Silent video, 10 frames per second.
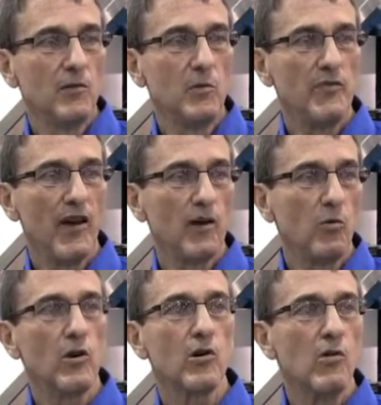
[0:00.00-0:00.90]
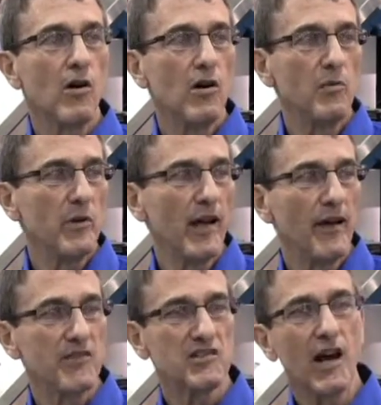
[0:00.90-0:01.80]
We've had a water roll, we
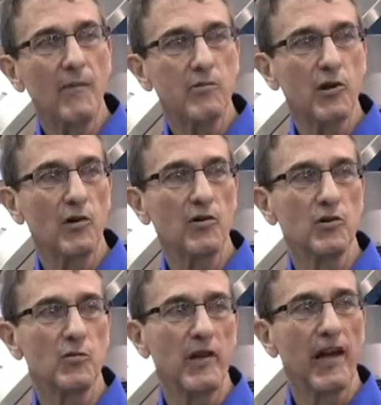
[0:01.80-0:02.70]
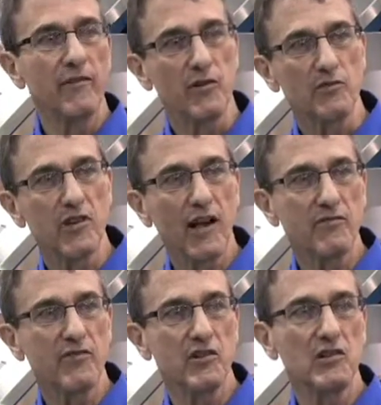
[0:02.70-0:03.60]
have a top coater, we have their flat
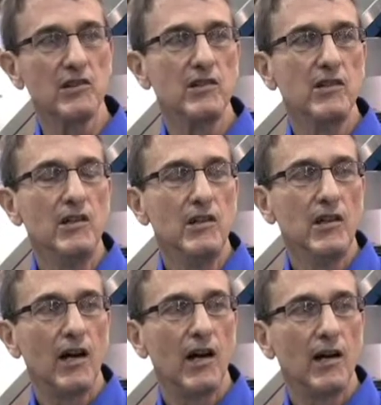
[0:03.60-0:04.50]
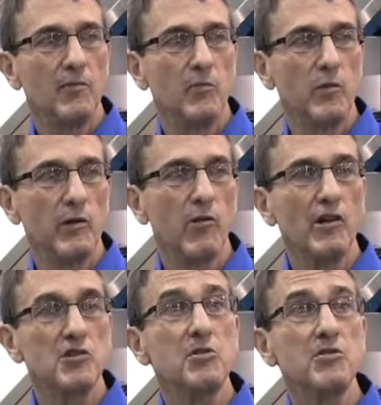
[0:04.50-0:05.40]
filler, we
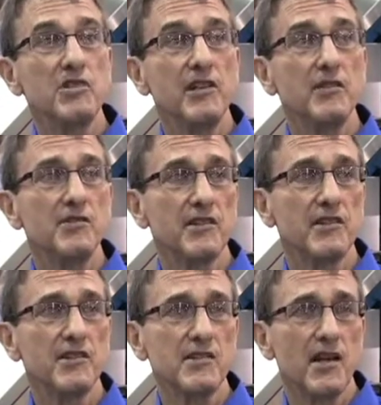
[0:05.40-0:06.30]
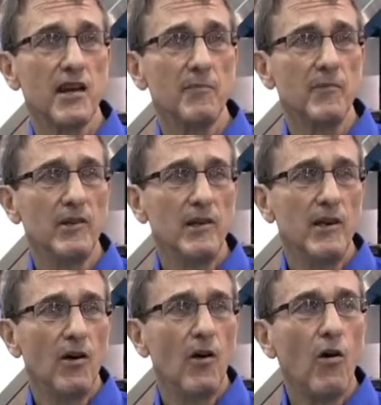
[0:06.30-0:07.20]
run 2 seeders at this time.
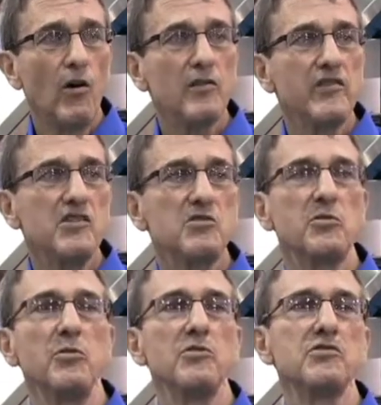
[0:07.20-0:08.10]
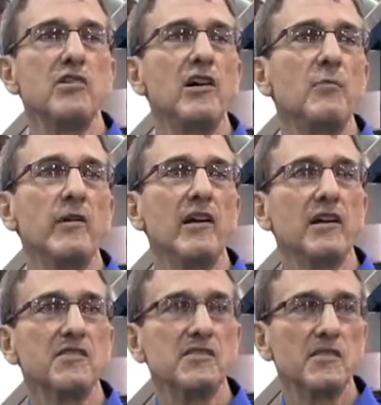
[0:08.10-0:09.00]
All of these tools are helping
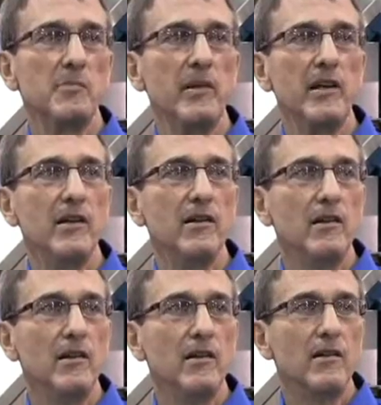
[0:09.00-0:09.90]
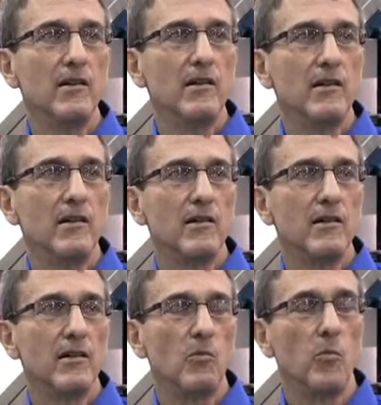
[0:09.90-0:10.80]
us to be
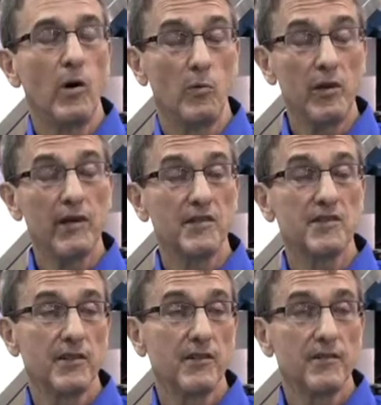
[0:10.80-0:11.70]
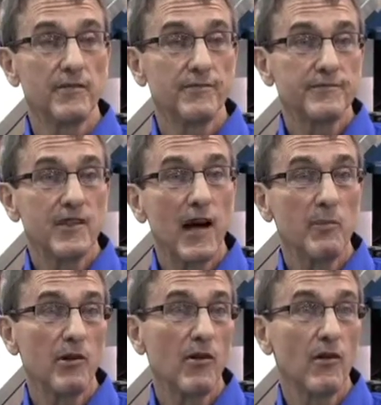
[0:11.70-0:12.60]
what we consider top
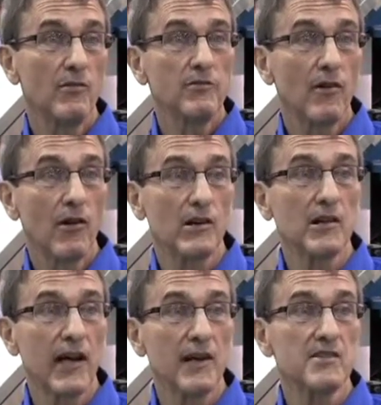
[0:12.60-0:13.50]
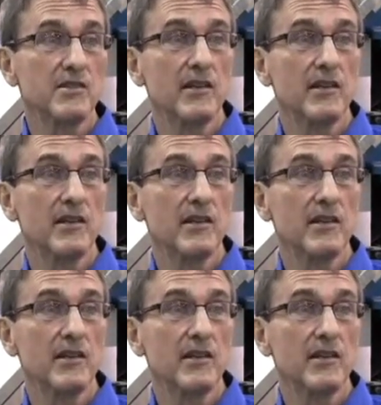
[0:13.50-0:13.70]
in our class